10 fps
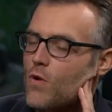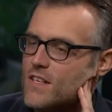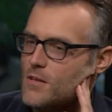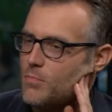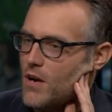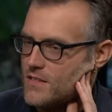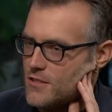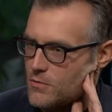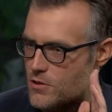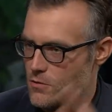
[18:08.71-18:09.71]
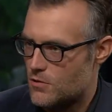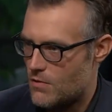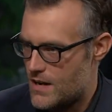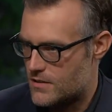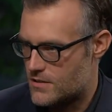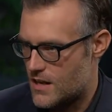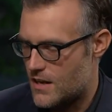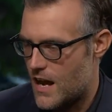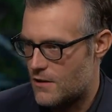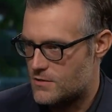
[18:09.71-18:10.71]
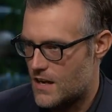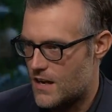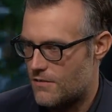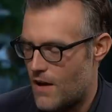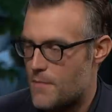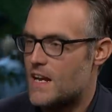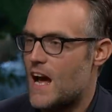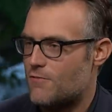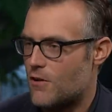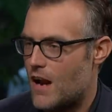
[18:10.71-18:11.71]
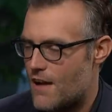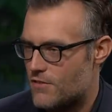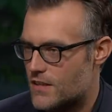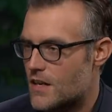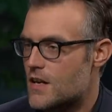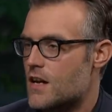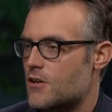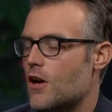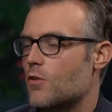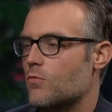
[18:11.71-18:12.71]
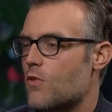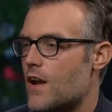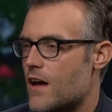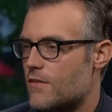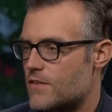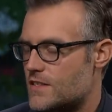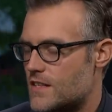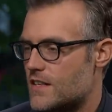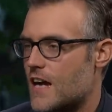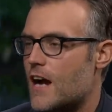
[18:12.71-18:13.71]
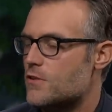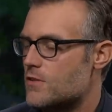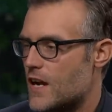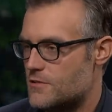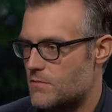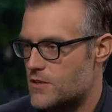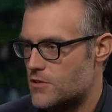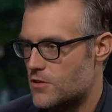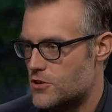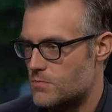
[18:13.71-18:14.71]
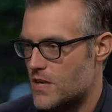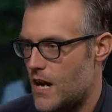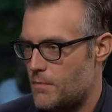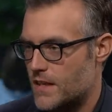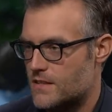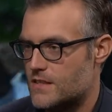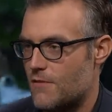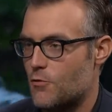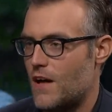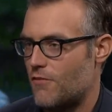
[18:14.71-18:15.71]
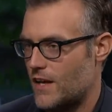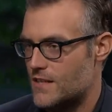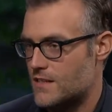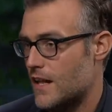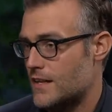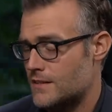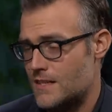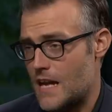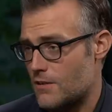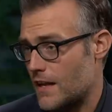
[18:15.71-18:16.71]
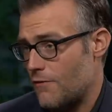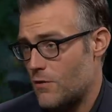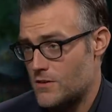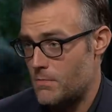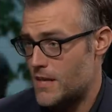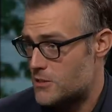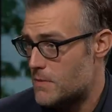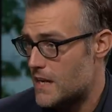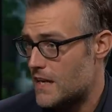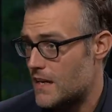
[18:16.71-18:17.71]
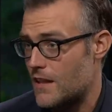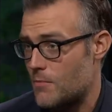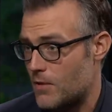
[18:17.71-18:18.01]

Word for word: what is the process with you and the writers then outside of, I mean, after having, you know, run out of these things, how do you guys research some topics? Does everyone have, sure. like, is it like standard, like everyone has a pitch meeting yeah. and they